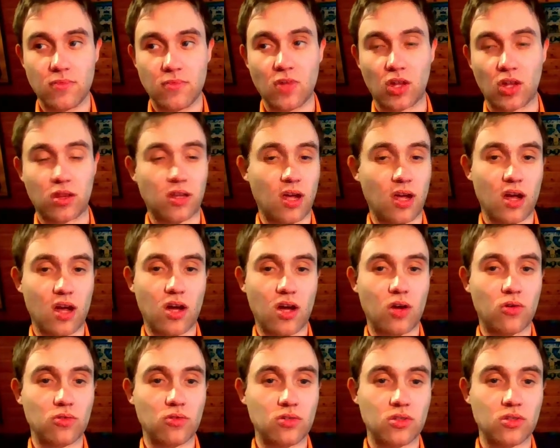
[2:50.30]
Not their
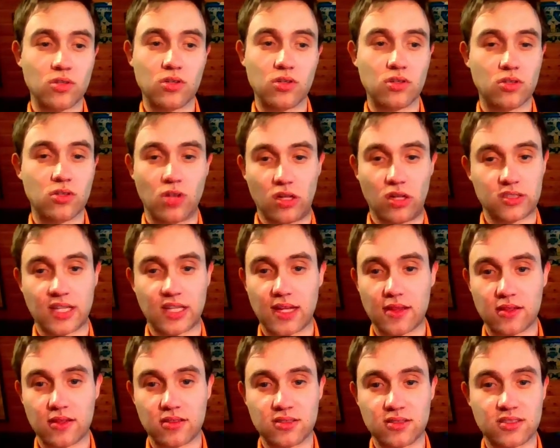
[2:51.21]
own, not
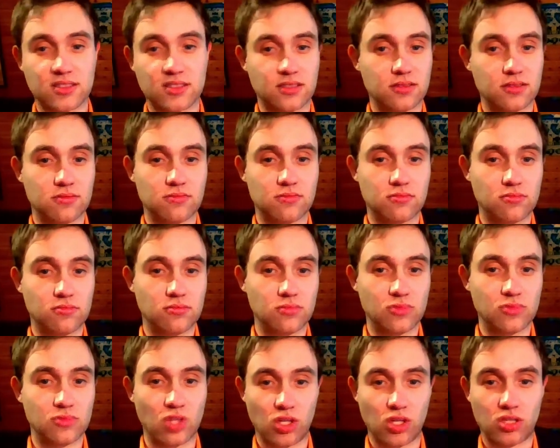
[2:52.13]
others,
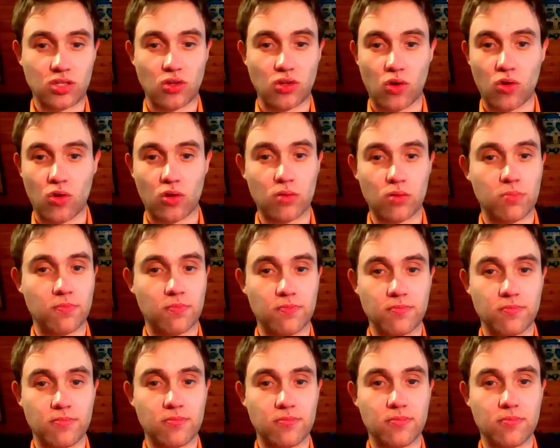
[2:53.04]
not at all.
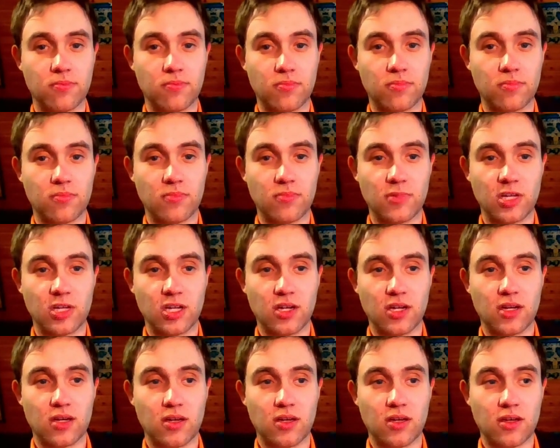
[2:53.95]

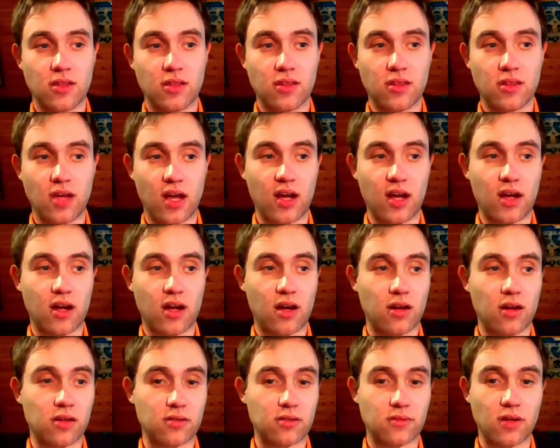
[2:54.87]

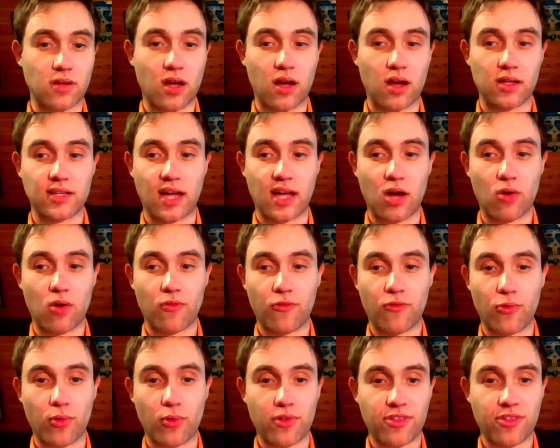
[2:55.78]
There are now
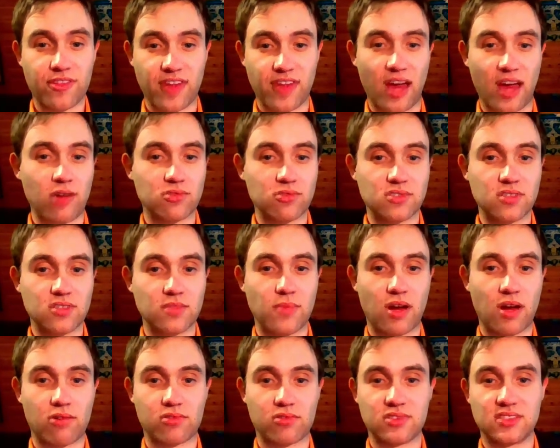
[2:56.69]
4,000
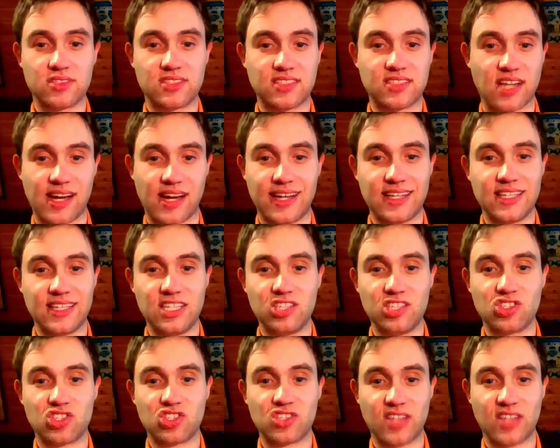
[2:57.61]
Americans dying
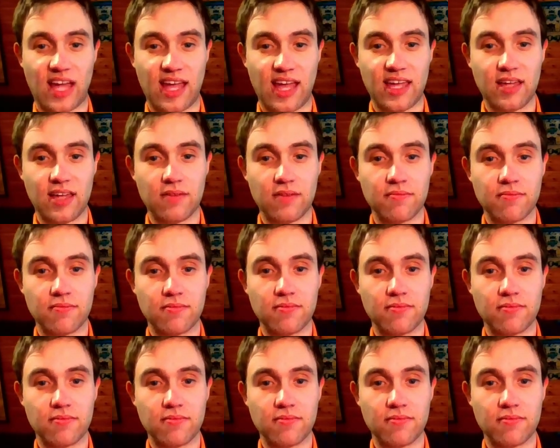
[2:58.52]
each day.